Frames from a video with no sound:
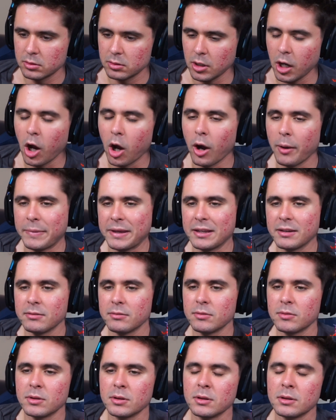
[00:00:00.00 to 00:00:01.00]
Oh, I
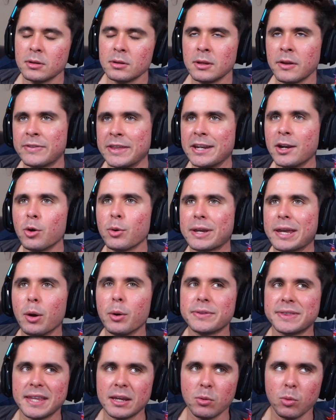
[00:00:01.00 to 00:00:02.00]
mean, if they don't get
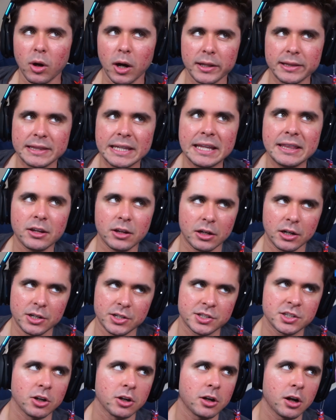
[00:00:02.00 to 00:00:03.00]
what they want, then they're going to
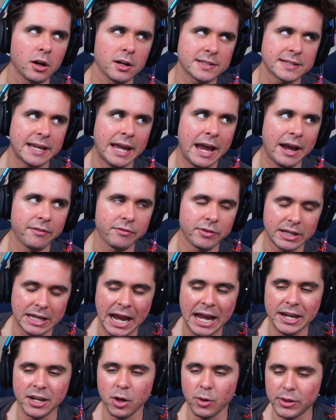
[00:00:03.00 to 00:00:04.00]
start causing havoc.
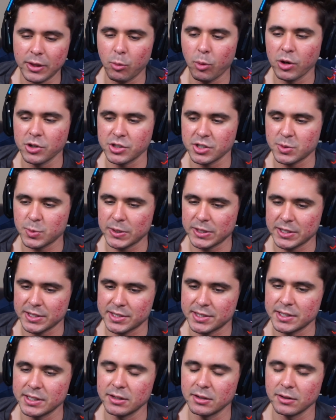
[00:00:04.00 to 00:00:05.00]
I know they just want the
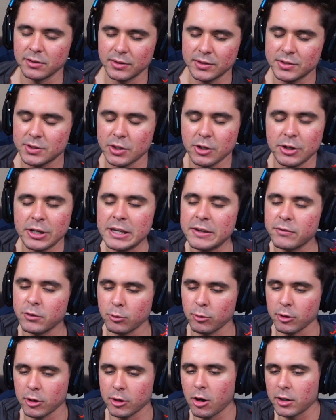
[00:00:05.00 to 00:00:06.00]
seal. So they're evil
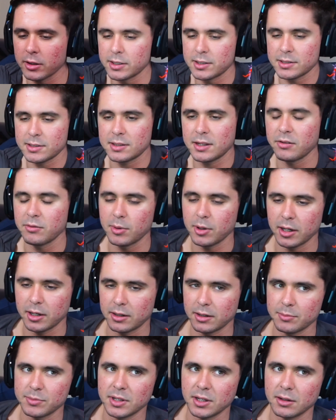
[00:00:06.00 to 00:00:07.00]
regardless. Never mind.
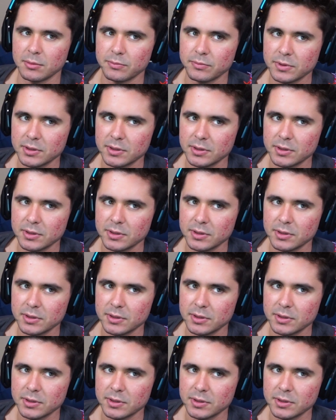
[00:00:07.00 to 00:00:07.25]
I'm dumb.